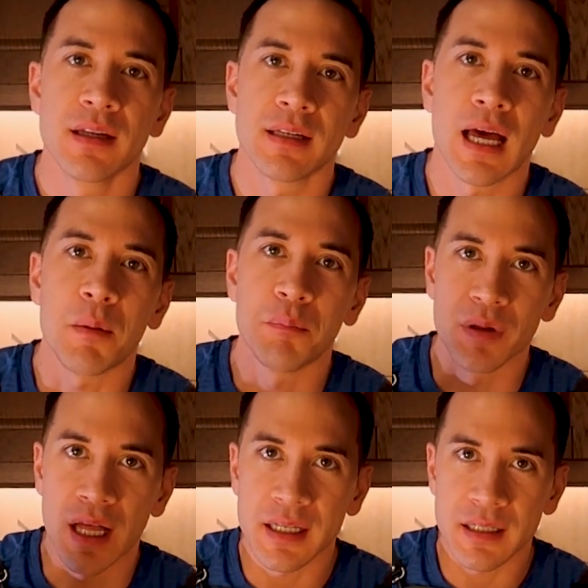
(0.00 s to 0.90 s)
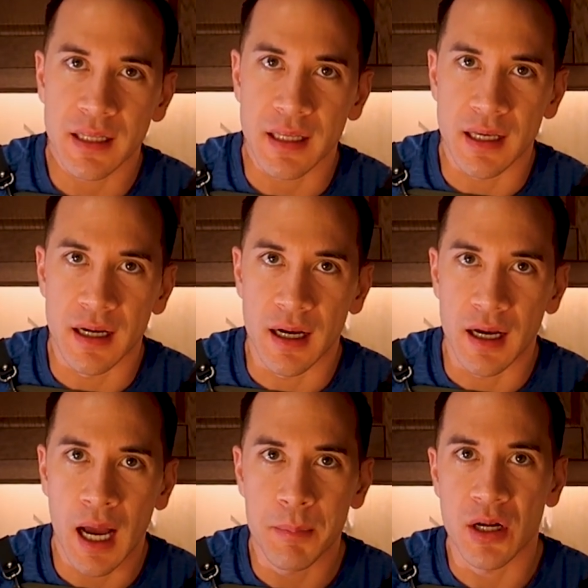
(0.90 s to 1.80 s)
not blend the
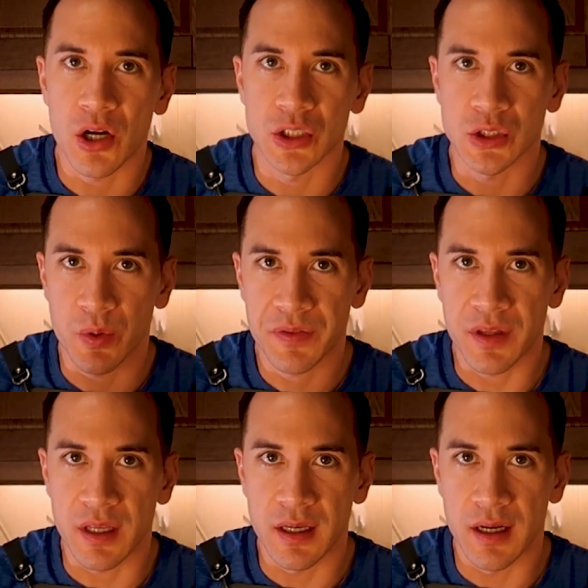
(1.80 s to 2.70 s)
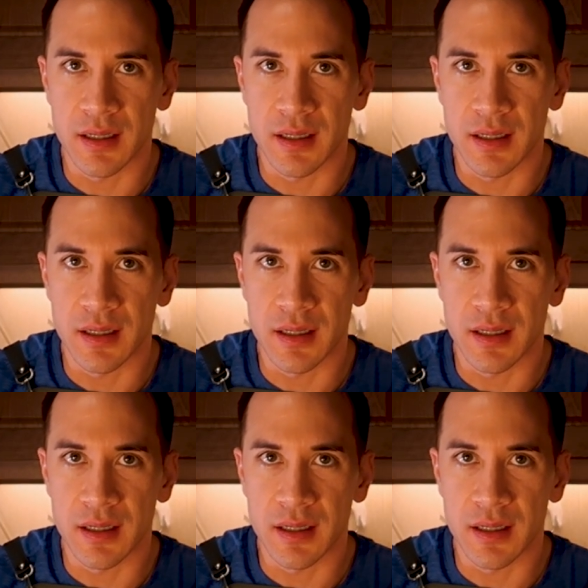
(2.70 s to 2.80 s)
habaneros with the